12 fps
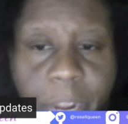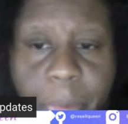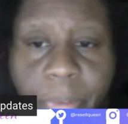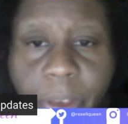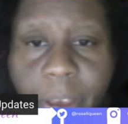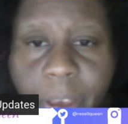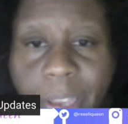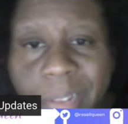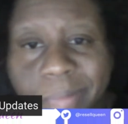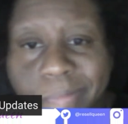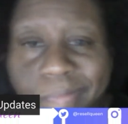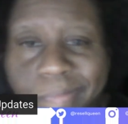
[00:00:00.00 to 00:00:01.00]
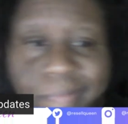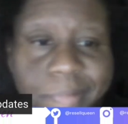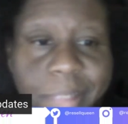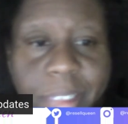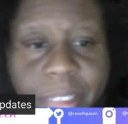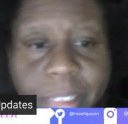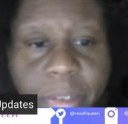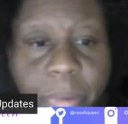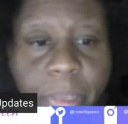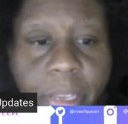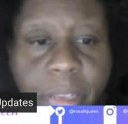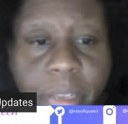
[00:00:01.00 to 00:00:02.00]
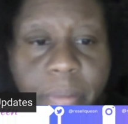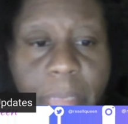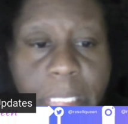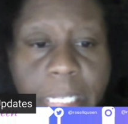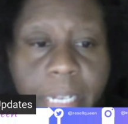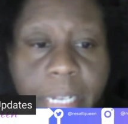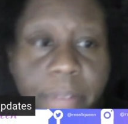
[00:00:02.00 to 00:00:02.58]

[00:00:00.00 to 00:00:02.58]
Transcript: provide don't really need a